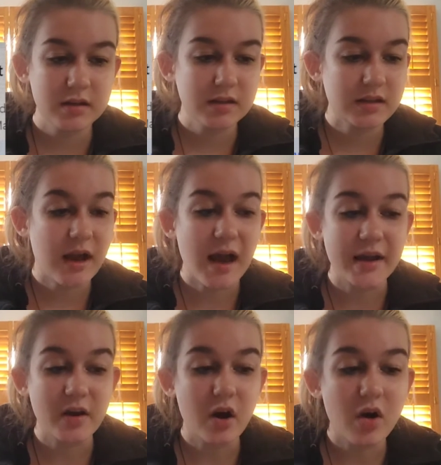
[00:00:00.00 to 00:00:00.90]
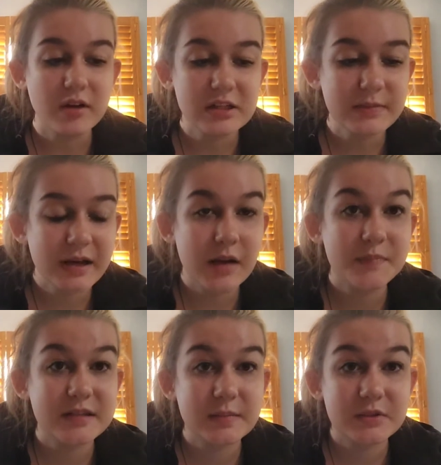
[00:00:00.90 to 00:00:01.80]
Yeah, I'd always pick up
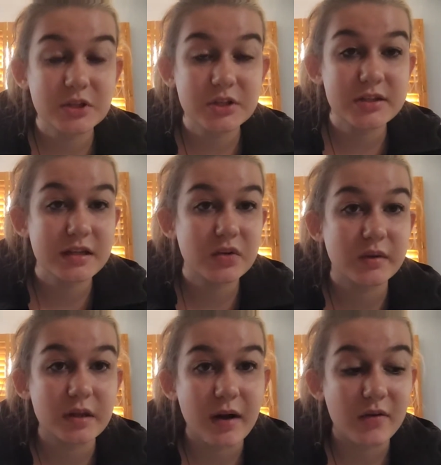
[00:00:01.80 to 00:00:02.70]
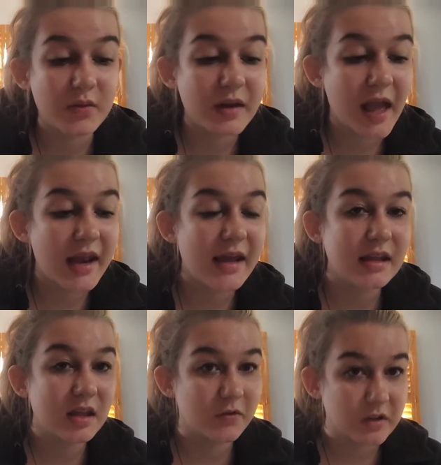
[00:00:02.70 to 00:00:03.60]
slip skirts. They do really well with me, and
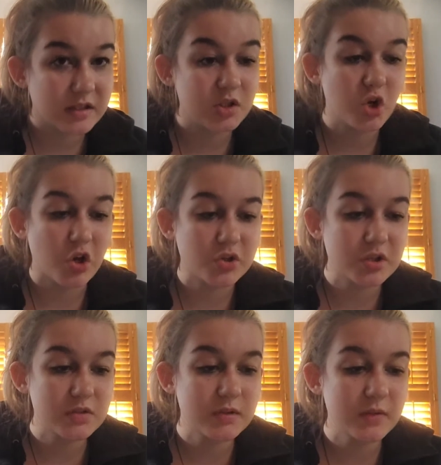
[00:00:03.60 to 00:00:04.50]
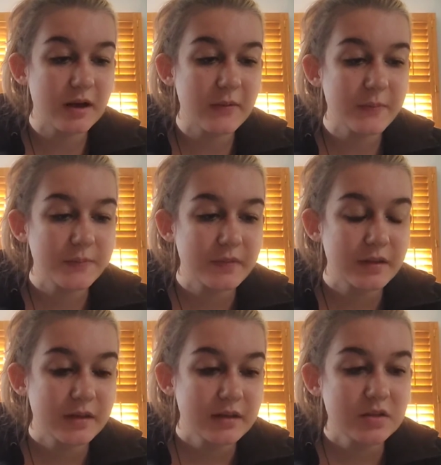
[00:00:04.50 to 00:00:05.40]
anything vintage also does really well.
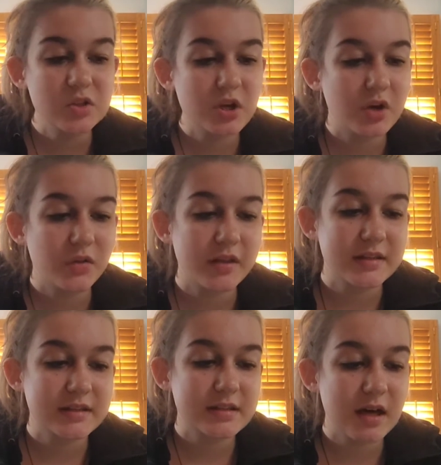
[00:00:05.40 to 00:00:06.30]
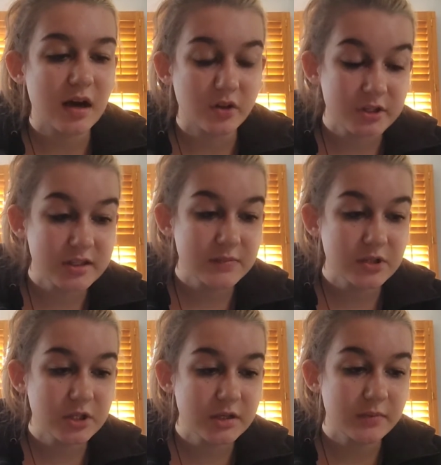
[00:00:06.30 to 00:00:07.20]
So this other slip
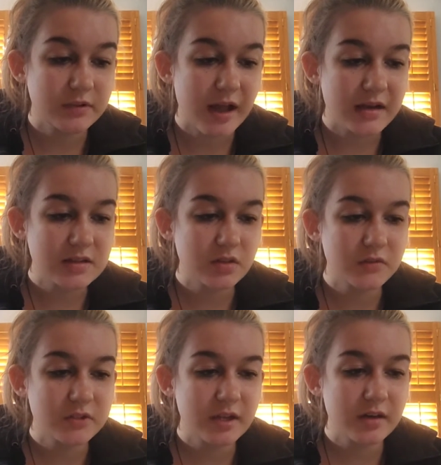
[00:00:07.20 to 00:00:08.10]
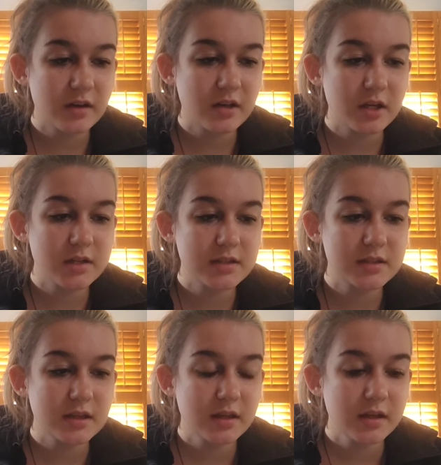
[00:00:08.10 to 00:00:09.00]
skirt in black sold for $10.
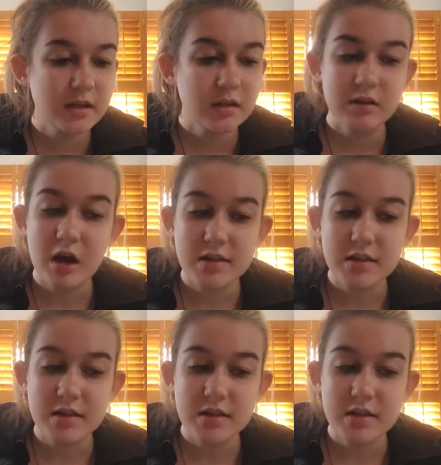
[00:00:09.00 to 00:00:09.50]
Long